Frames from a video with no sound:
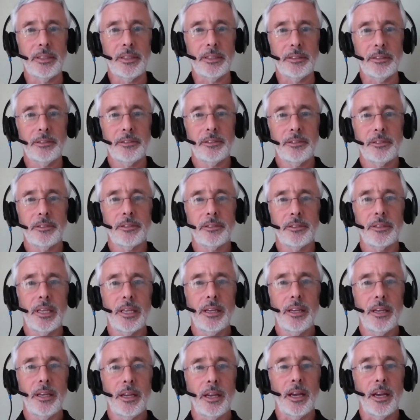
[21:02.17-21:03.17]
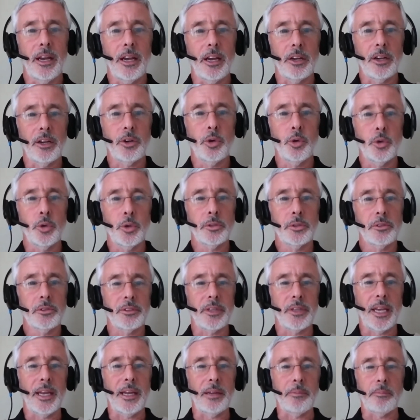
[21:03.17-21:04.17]
this uh,
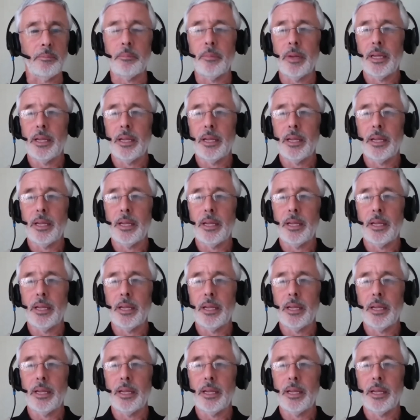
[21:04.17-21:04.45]
course at